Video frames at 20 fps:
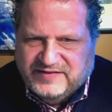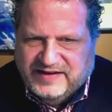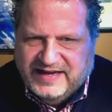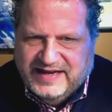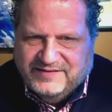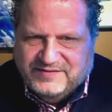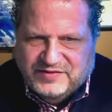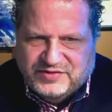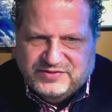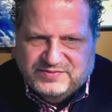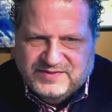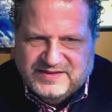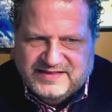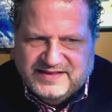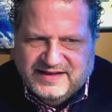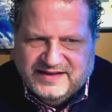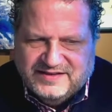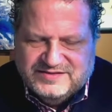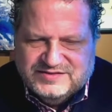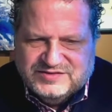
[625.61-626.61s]
I have a
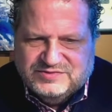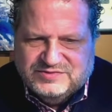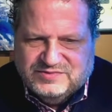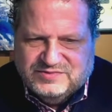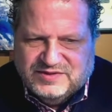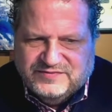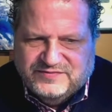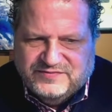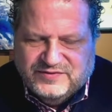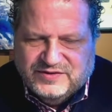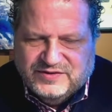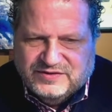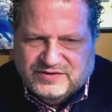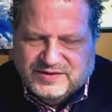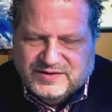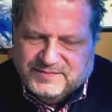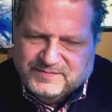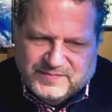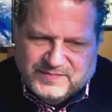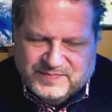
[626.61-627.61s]
3,000 square foot or a
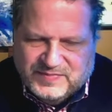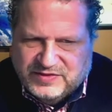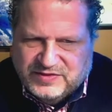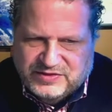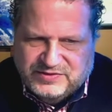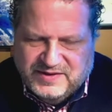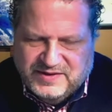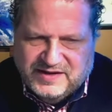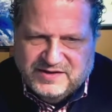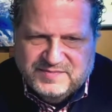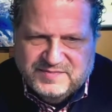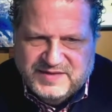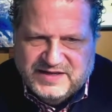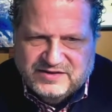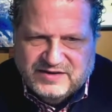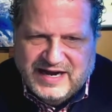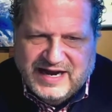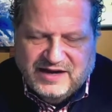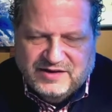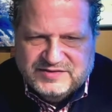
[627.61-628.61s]
300 meter
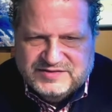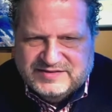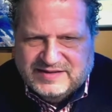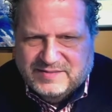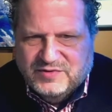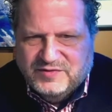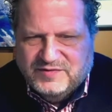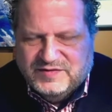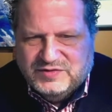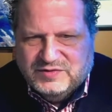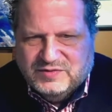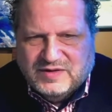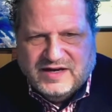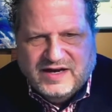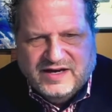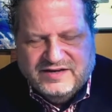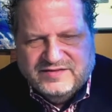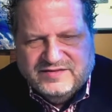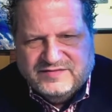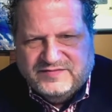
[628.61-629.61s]
house, and I'm moving to a
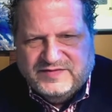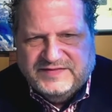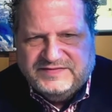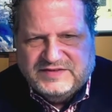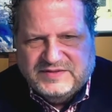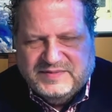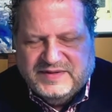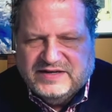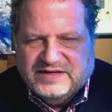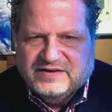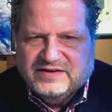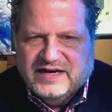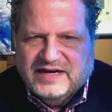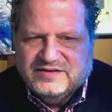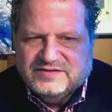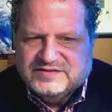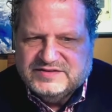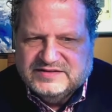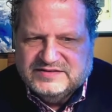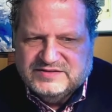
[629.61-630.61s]
150 meter
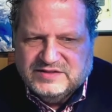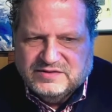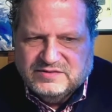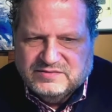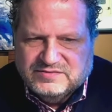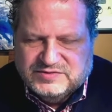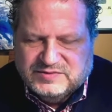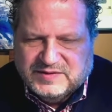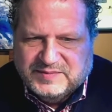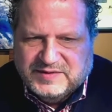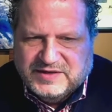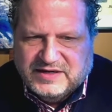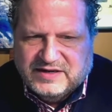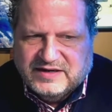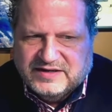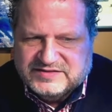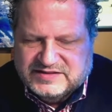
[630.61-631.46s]
house, and so square meter house.